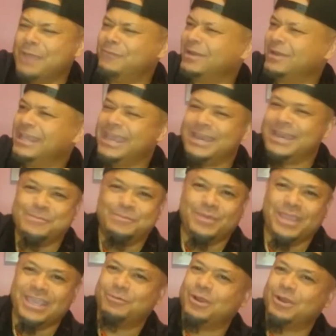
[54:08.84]
Lady B
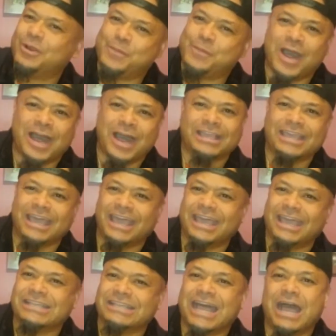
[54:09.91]
with her podcast.
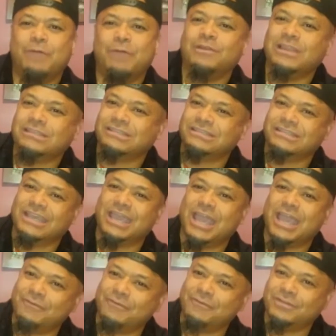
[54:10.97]
I would listen to
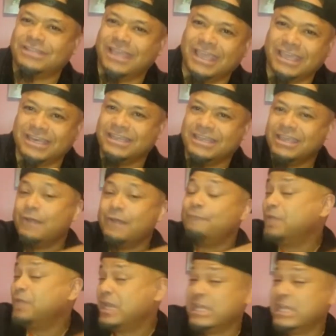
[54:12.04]
everything.
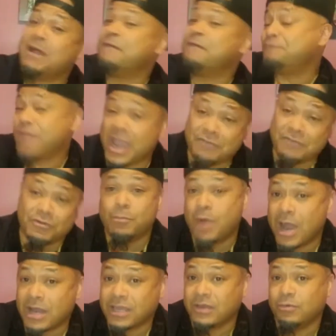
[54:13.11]
Philly's my favorite
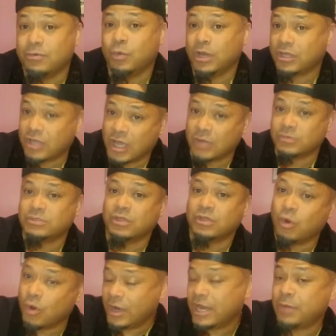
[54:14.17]
market when it comes to
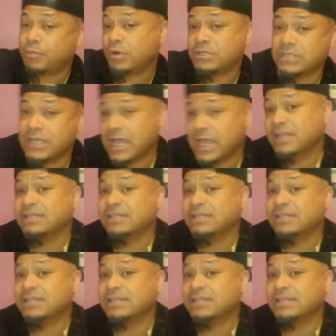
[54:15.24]
on-air personalities.